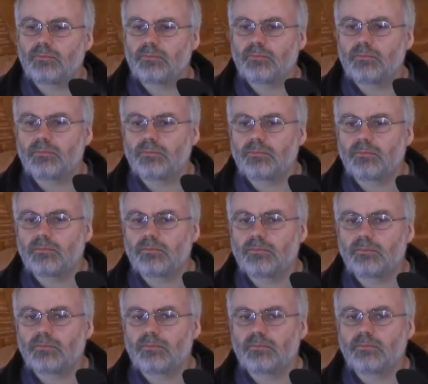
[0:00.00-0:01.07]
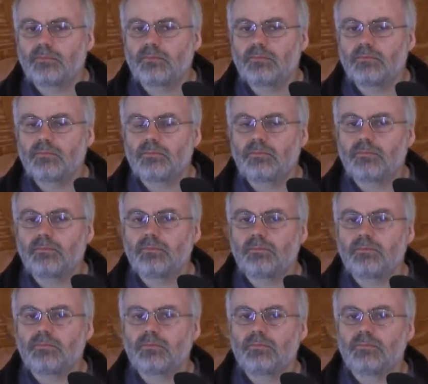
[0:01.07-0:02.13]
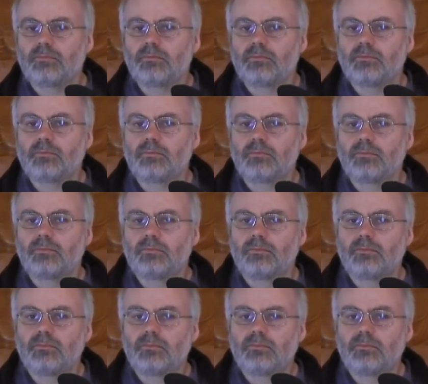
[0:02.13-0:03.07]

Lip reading: (no one is talking)